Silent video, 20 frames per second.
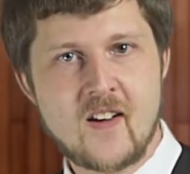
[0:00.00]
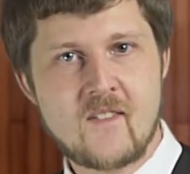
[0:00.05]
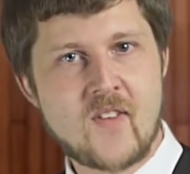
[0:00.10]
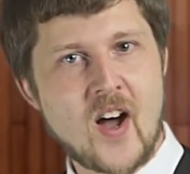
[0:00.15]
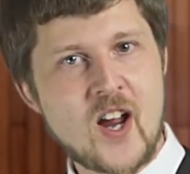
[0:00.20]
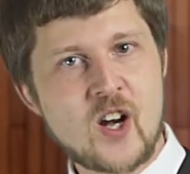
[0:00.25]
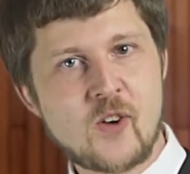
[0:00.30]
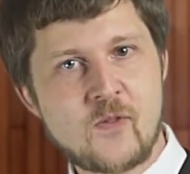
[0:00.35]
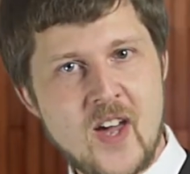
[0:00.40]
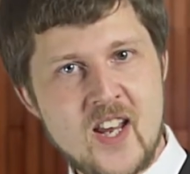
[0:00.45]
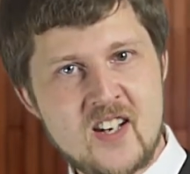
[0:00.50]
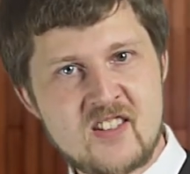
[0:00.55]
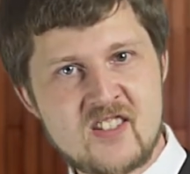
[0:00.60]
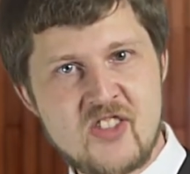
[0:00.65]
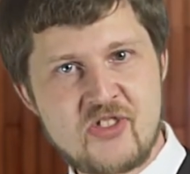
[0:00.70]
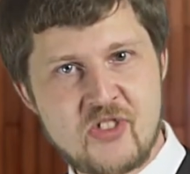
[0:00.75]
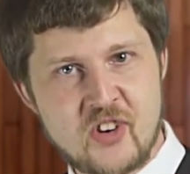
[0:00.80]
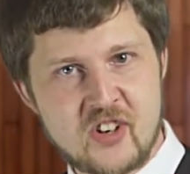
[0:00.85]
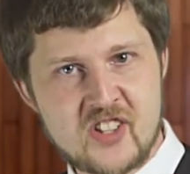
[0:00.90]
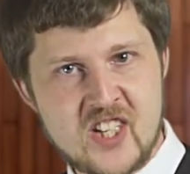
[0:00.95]
Final Fantasy
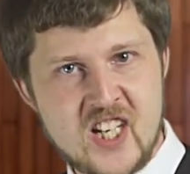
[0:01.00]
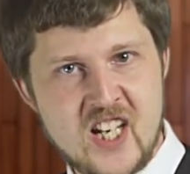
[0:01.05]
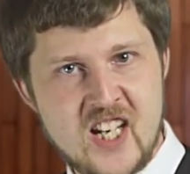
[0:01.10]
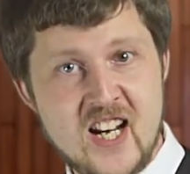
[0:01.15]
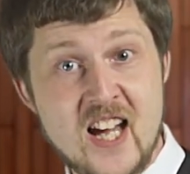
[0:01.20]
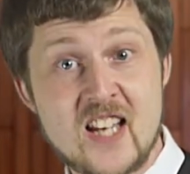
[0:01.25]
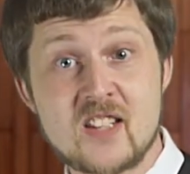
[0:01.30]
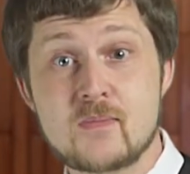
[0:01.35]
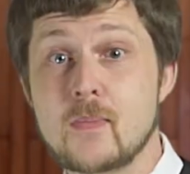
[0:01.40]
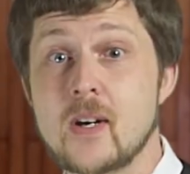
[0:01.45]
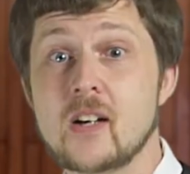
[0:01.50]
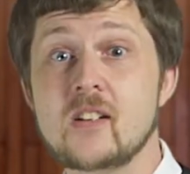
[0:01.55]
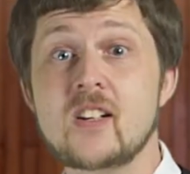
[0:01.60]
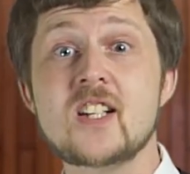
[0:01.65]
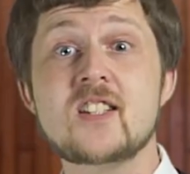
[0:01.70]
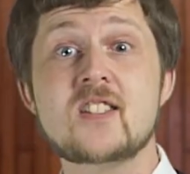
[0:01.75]
thirteen has merely